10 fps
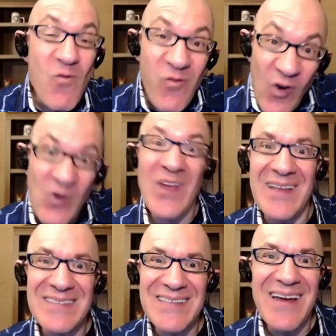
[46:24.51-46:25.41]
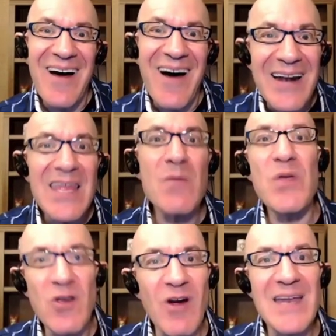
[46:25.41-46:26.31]
focus on keeping
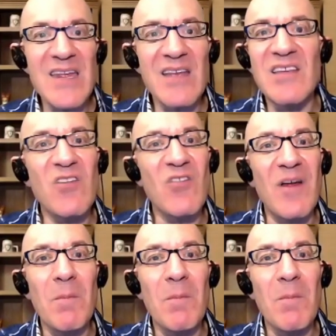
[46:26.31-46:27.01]
your idea secret.